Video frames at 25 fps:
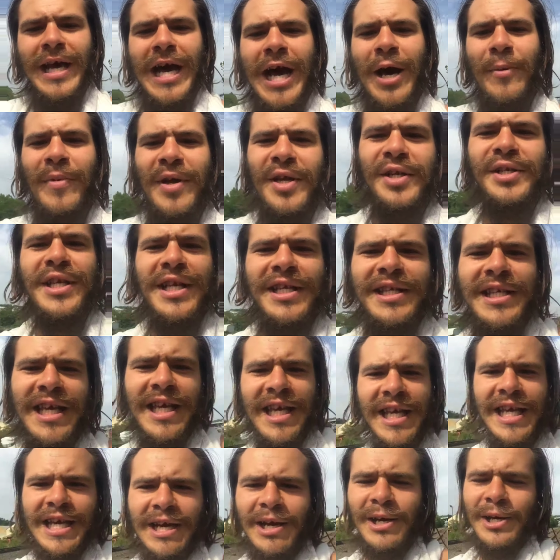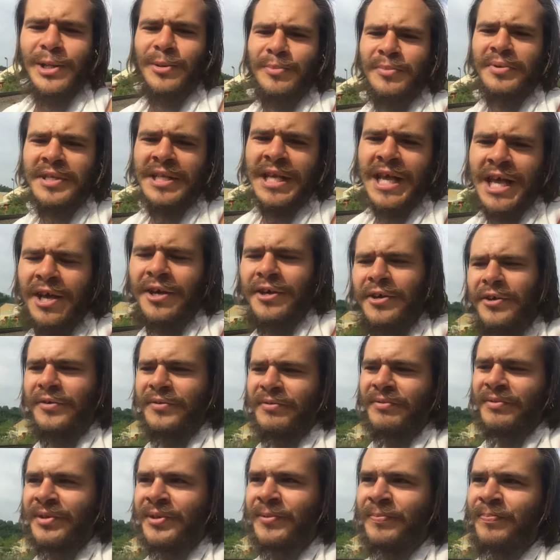how much they take care of
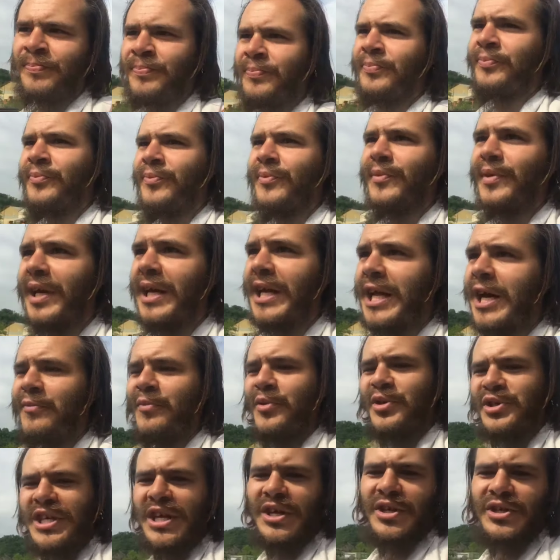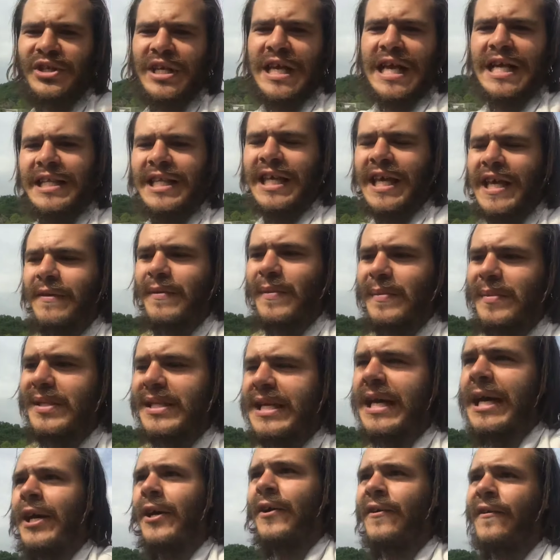themselves and how much exercise they give
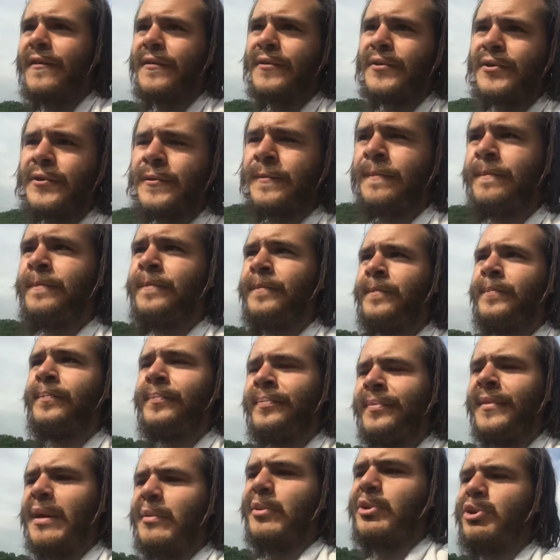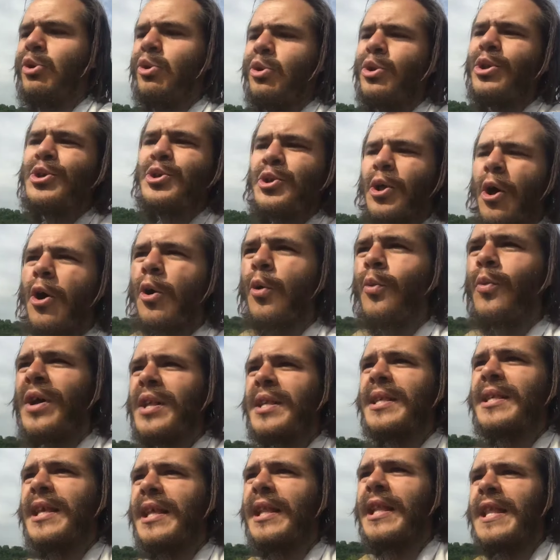themselves. I'm sure this dog
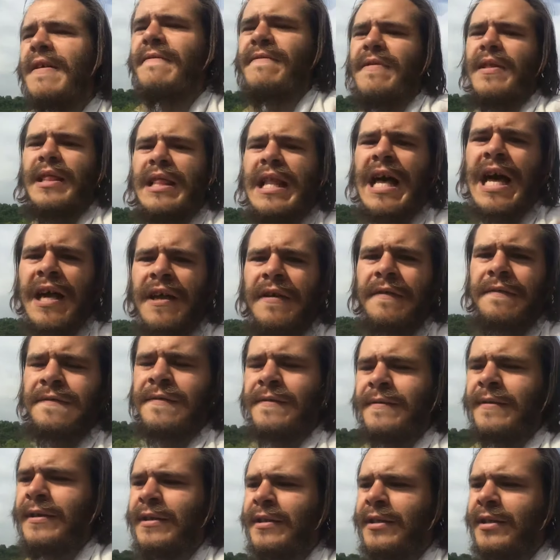wants to live a life